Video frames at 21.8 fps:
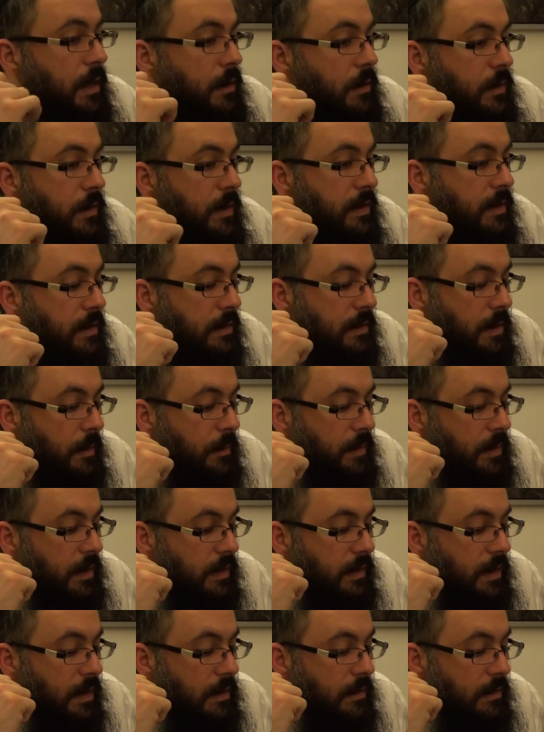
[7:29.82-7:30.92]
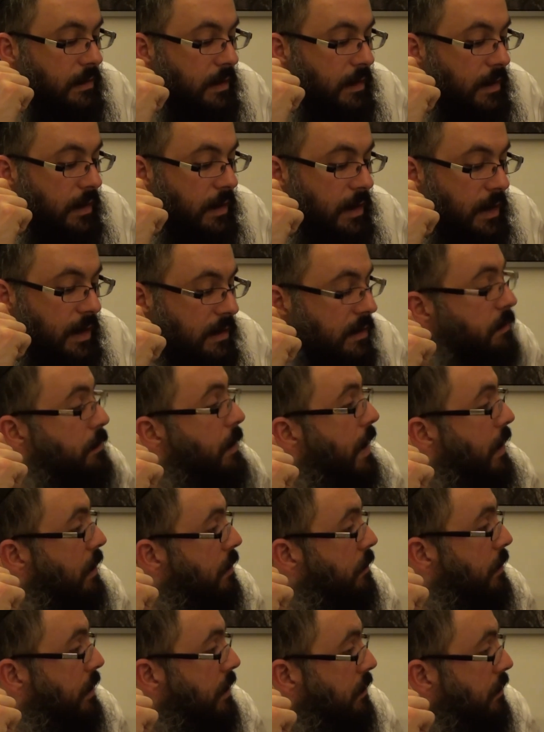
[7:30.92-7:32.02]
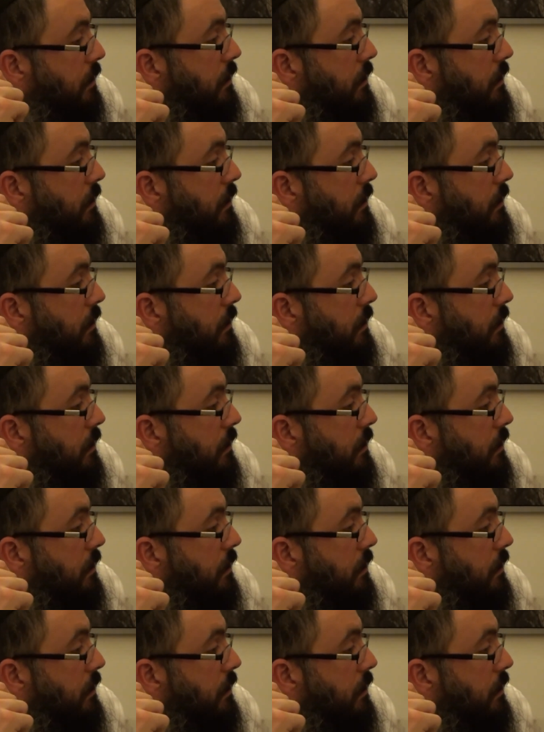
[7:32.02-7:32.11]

this is something that inspired me to